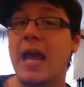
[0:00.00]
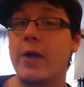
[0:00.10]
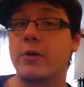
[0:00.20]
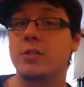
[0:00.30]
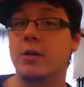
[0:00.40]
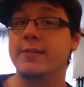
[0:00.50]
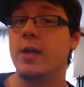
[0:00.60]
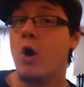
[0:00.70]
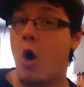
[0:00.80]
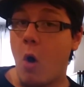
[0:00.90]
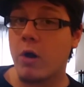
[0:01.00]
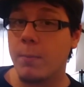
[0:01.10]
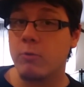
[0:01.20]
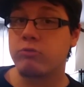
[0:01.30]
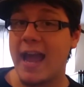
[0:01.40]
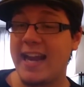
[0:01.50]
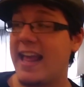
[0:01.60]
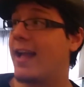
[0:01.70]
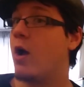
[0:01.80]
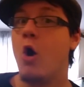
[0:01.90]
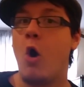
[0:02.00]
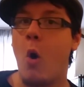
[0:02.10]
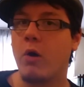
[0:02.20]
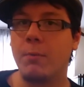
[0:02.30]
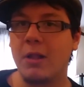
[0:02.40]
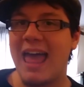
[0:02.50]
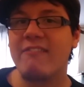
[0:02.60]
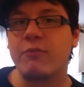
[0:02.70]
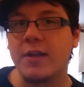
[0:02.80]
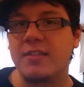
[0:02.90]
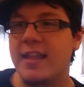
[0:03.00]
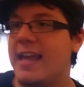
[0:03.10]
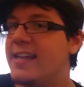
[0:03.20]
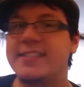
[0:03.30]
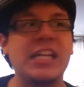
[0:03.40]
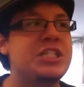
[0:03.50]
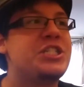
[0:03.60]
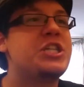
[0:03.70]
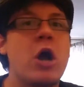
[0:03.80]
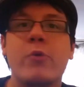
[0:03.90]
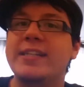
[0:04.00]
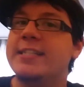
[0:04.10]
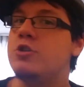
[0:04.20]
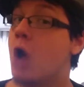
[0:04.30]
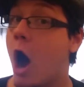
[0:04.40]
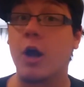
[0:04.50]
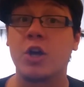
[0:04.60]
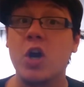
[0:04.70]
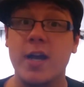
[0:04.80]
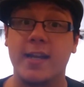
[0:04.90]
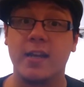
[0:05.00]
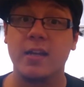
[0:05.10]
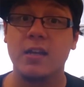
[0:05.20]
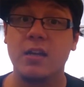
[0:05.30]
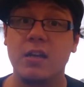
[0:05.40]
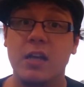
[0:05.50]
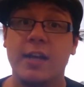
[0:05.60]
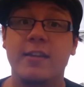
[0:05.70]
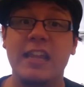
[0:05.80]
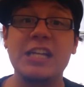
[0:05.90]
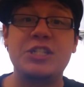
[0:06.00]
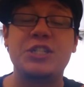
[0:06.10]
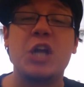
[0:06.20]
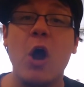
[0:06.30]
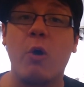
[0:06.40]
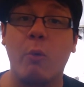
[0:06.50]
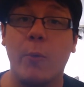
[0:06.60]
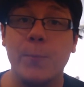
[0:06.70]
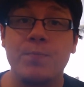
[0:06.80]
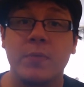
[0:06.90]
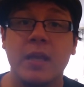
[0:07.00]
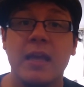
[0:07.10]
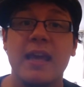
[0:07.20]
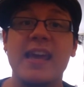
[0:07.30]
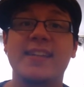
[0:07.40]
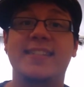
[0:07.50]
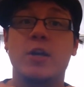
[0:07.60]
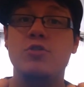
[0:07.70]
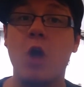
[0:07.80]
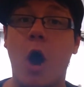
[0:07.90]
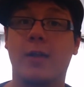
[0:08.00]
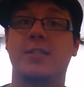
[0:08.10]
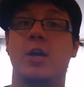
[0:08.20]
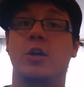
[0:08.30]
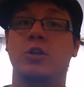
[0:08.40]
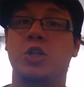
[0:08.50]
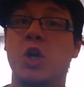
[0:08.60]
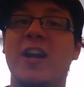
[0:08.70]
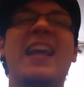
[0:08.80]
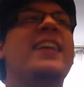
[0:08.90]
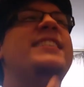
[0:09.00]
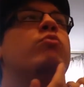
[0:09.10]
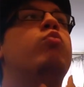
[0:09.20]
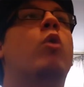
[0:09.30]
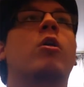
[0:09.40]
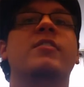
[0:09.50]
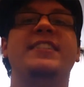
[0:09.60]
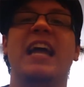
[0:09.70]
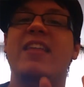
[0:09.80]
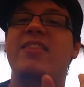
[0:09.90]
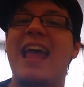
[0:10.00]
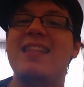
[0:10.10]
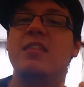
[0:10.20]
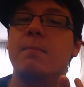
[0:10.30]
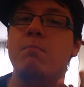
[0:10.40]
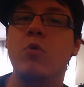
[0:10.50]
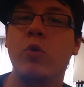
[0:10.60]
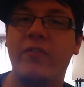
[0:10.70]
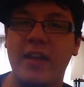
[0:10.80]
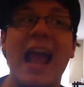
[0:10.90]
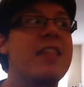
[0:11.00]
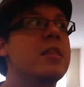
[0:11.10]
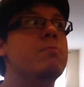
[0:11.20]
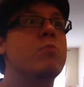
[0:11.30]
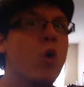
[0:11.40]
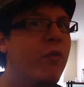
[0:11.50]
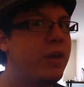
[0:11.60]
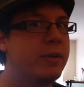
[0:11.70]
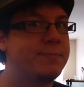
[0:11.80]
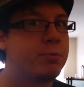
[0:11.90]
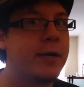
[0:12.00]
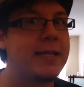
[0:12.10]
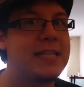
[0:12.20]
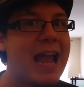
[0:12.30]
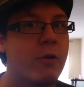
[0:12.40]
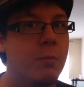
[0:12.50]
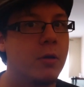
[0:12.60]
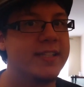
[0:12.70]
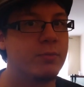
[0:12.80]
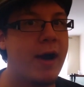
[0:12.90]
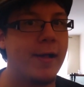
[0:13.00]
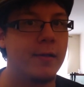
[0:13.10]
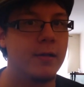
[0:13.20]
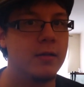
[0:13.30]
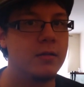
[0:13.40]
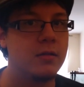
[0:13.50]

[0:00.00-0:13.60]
characters, horrible writing, horrible everything. This show is not good. This show is not good. It is worse than the movie, and the movie was pretty terrible as well.